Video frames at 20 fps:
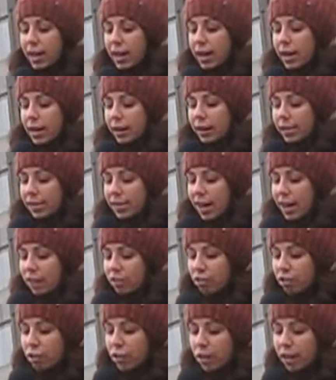Khan
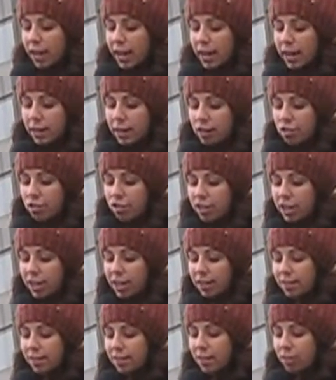Salter, and she
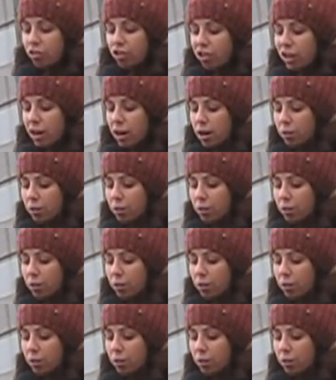is the chair